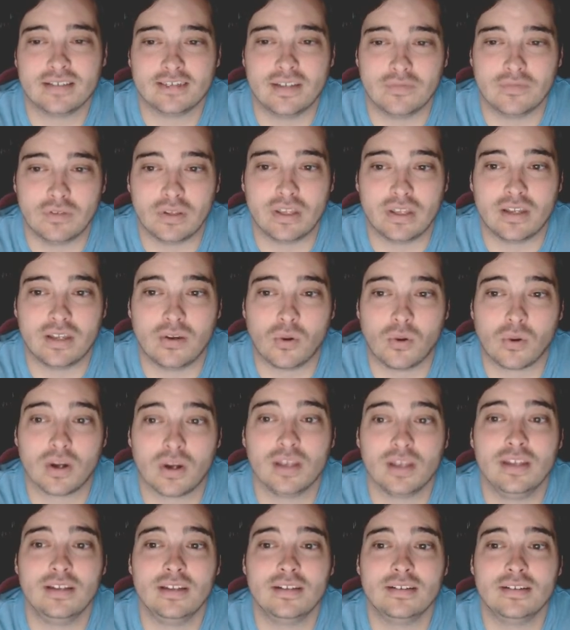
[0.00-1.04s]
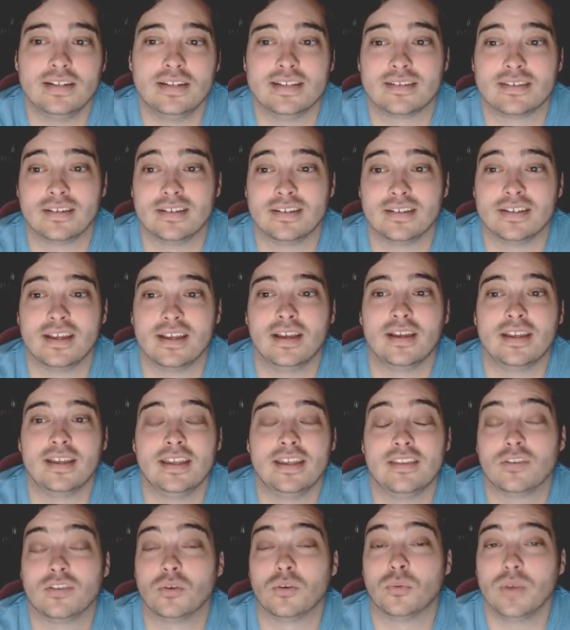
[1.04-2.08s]
If you think Oregon is going to
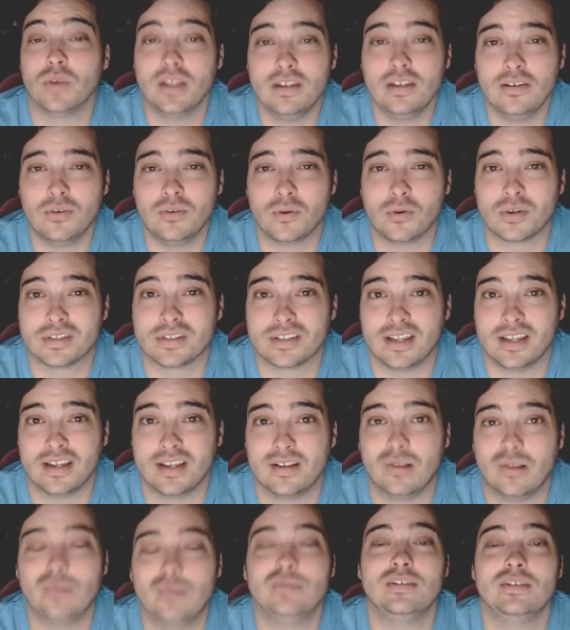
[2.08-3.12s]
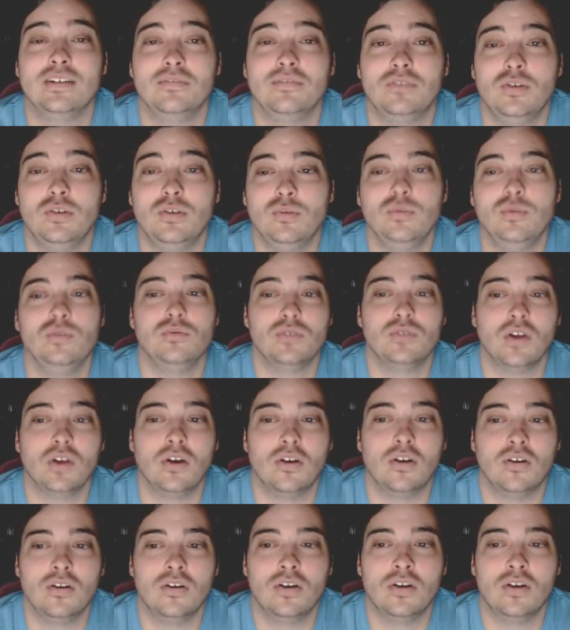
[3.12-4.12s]
either win or stay close enough to Utah